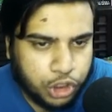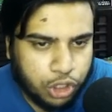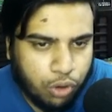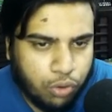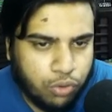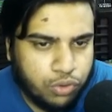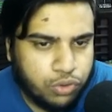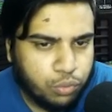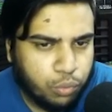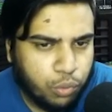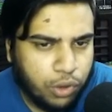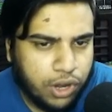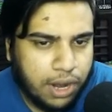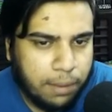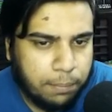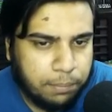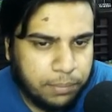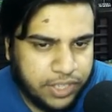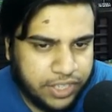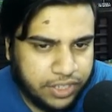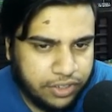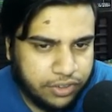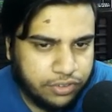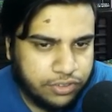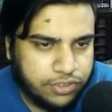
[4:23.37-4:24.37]
what
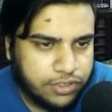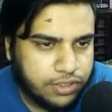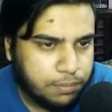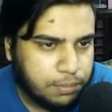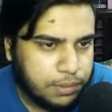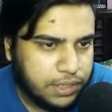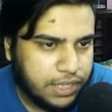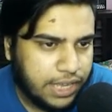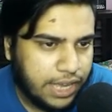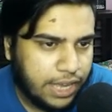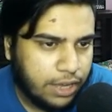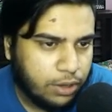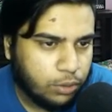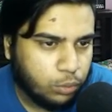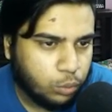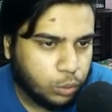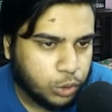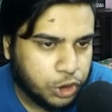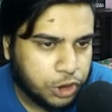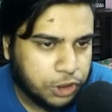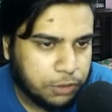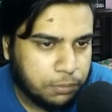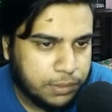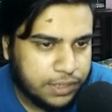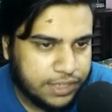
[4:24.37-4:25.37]
appears to be a
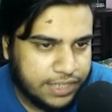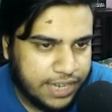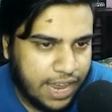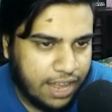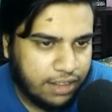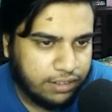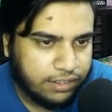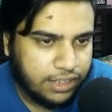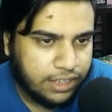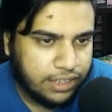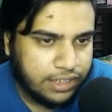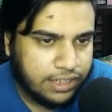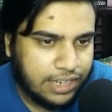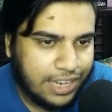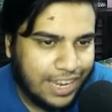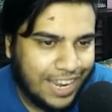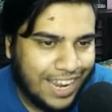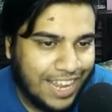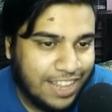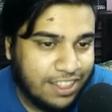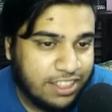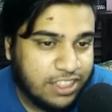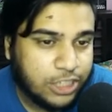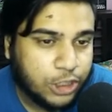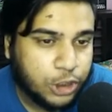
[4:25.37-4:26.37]
Witcher medallion
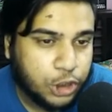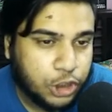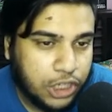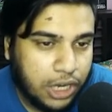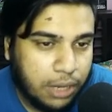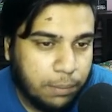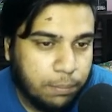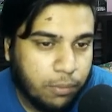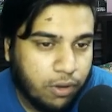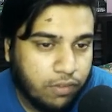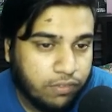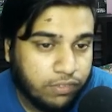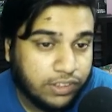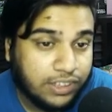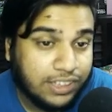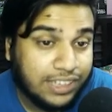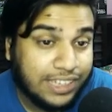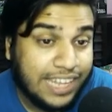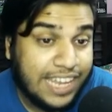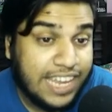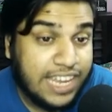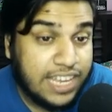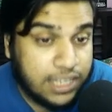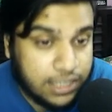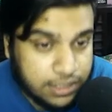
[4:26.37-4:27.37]
in the shape of a
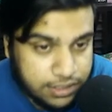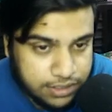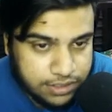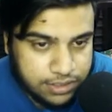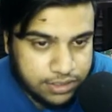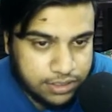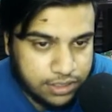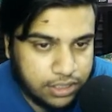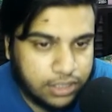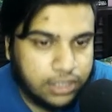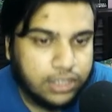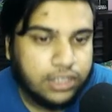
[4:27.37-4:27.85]
lynx